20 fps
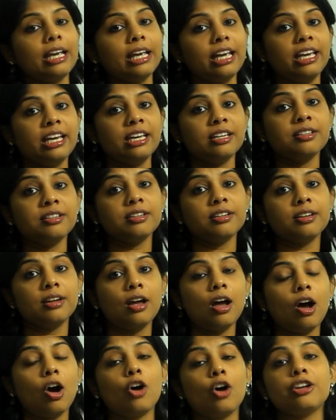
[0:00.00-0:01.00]
it,
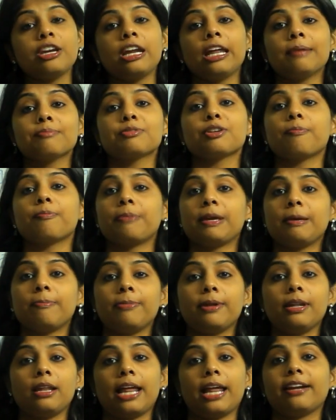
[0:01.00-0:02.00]
or names of
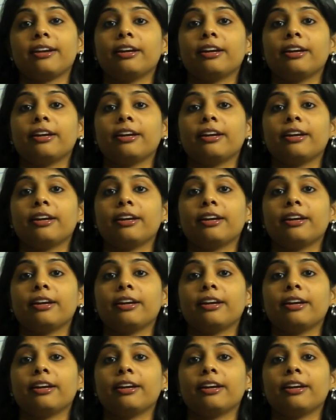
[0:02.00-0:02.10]
people like